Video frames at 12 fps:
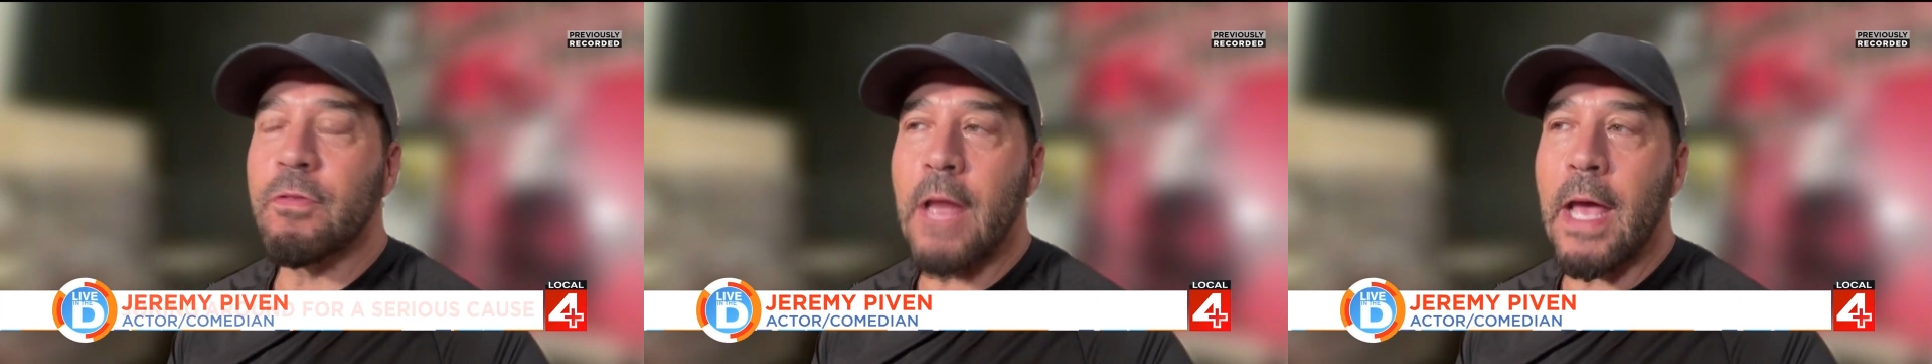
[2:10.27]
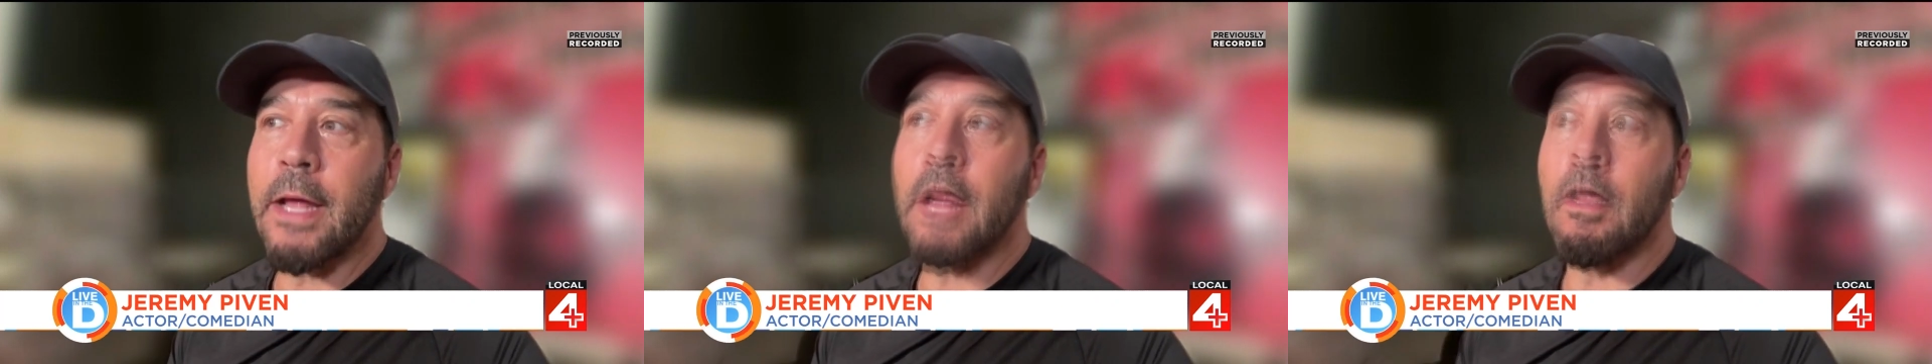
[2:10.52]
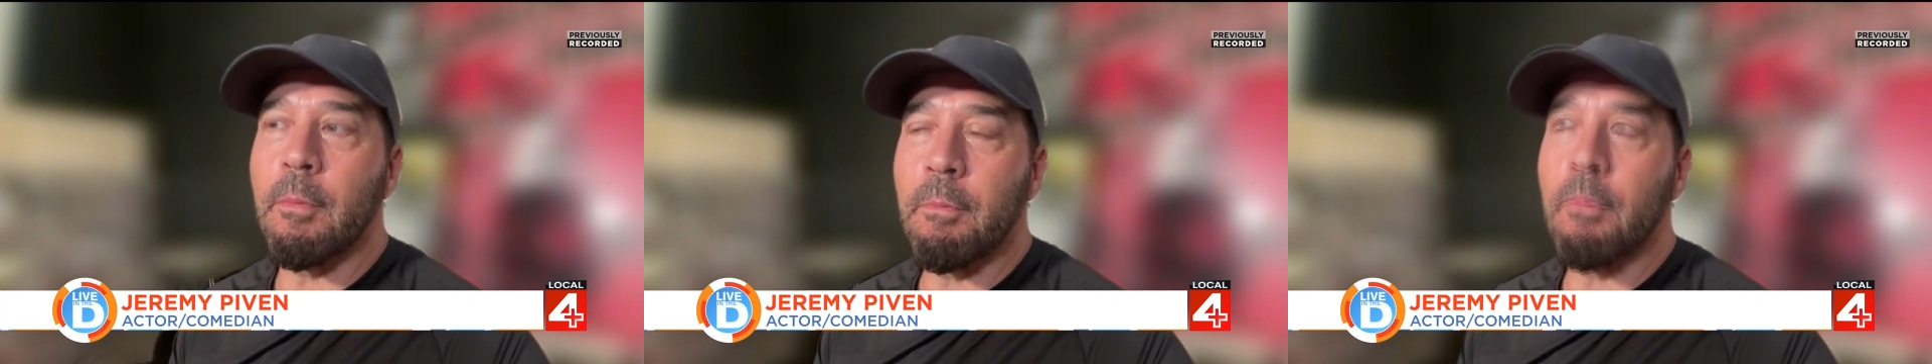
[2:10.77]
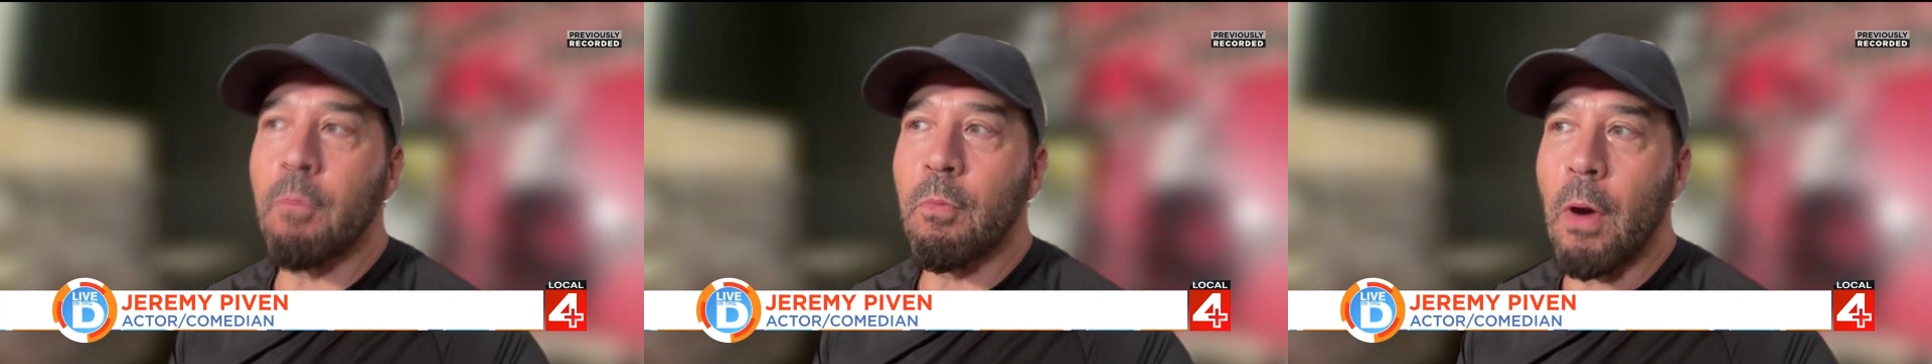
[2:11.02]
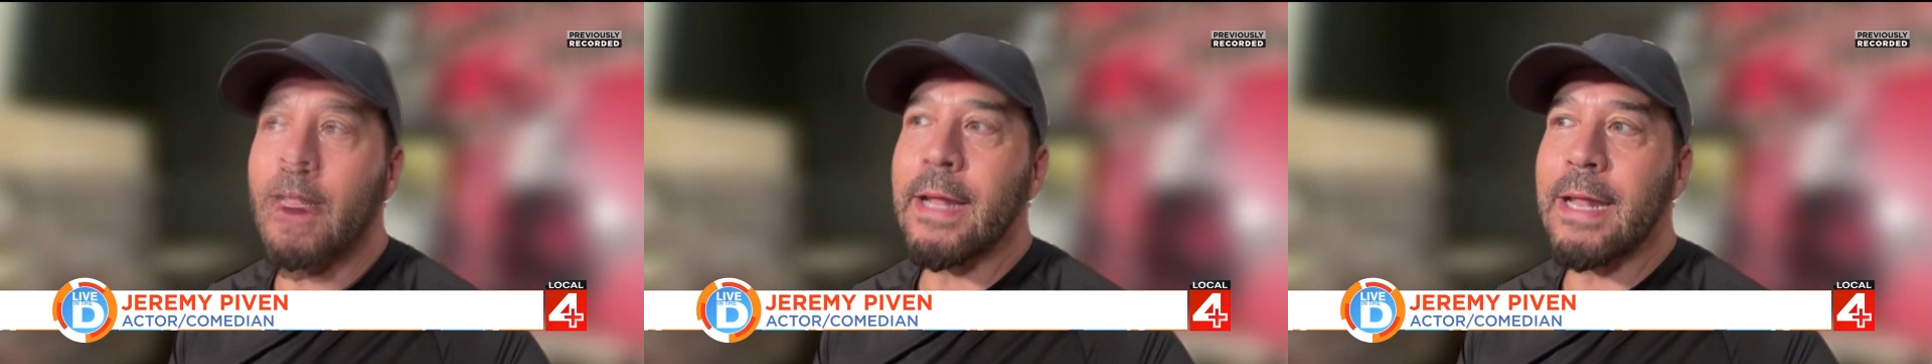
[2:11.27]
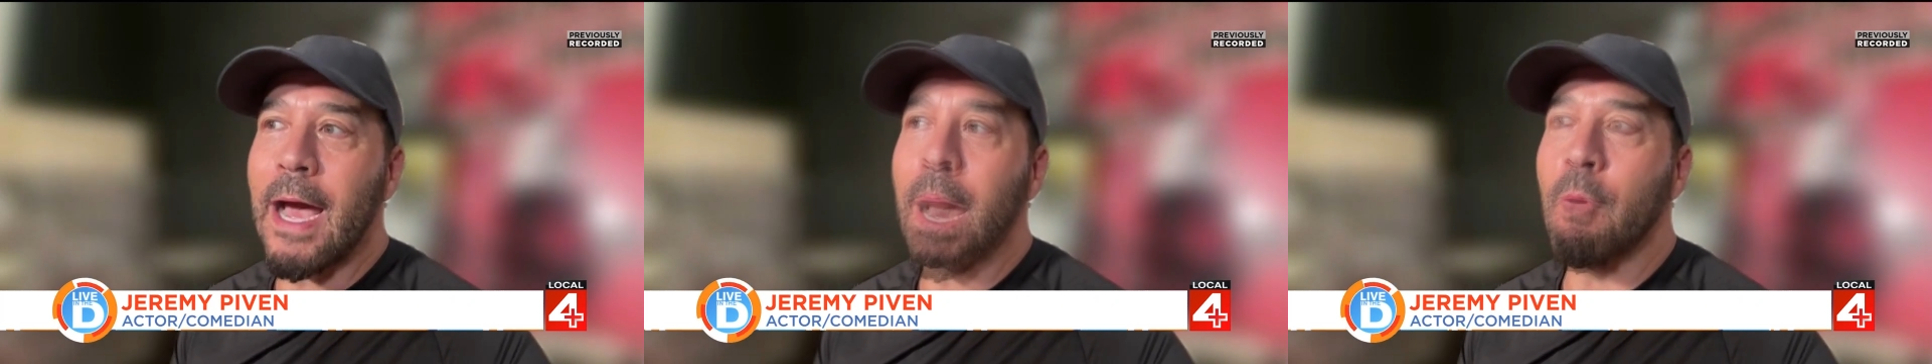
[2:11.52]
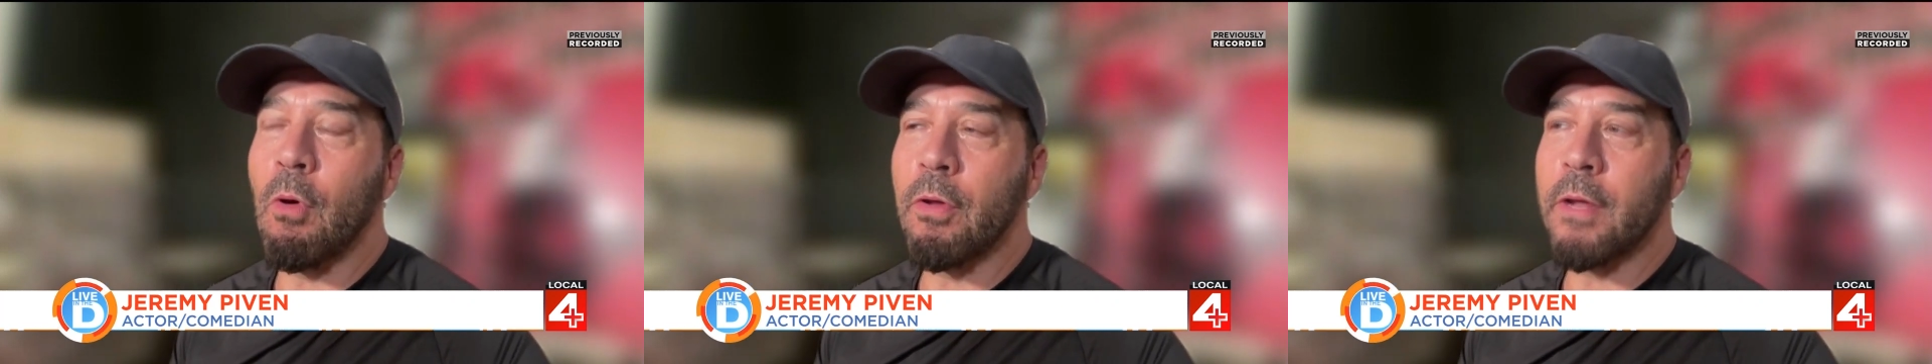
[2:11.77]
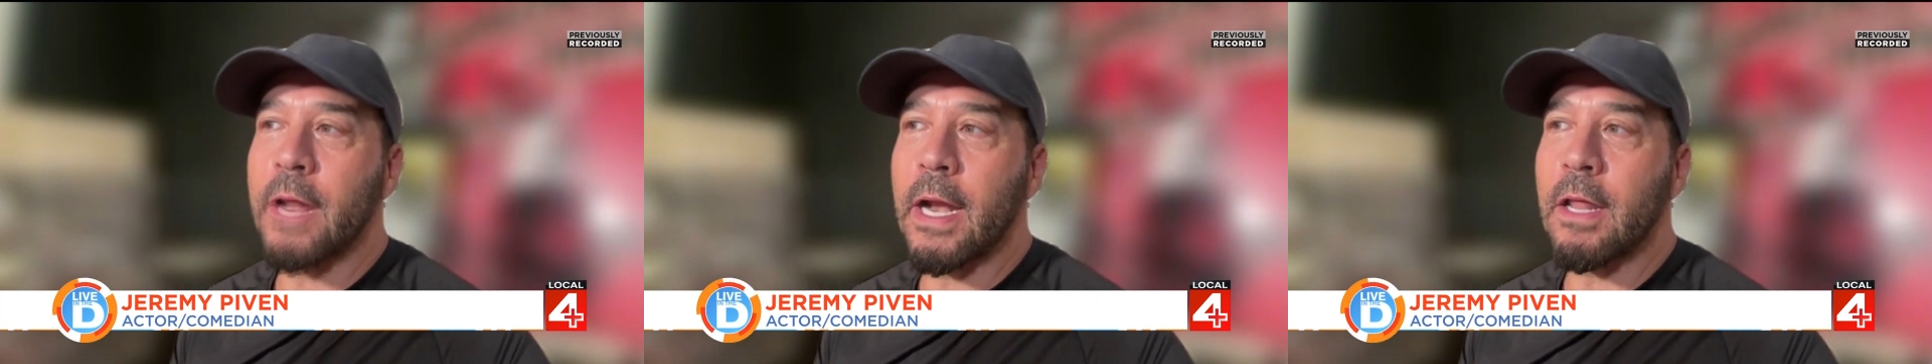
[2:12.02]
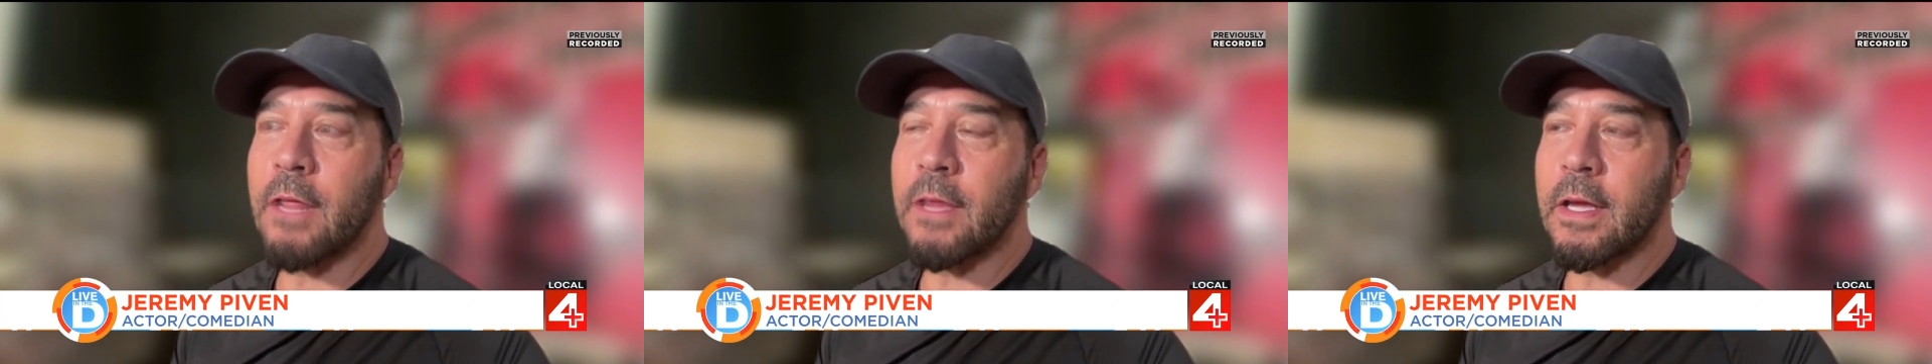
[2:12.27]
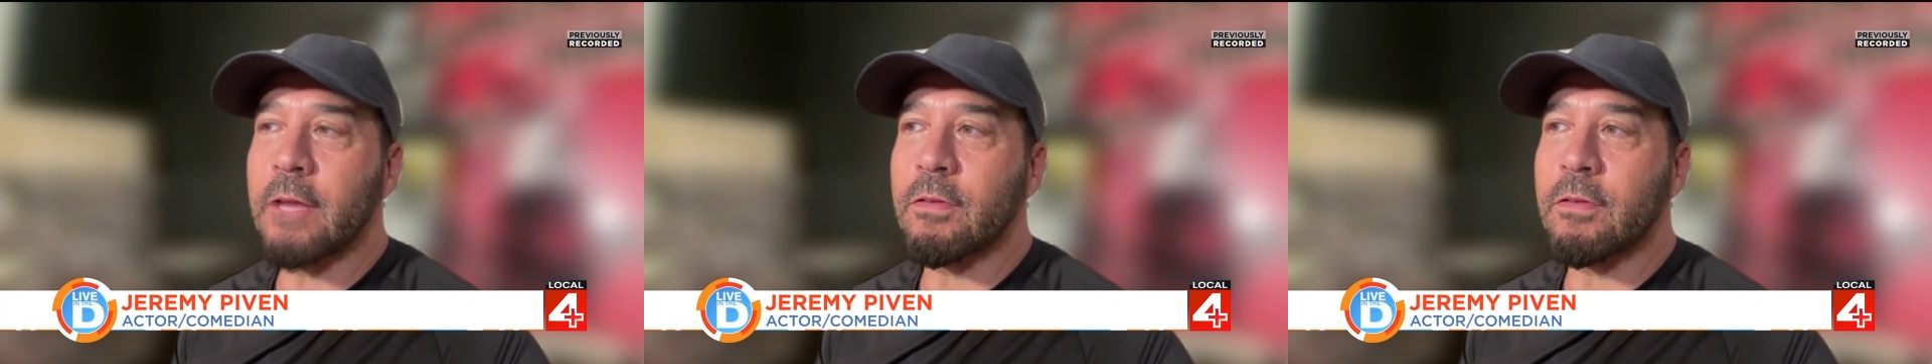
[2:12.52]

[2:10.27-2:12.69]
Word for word: stand up right now more than anything.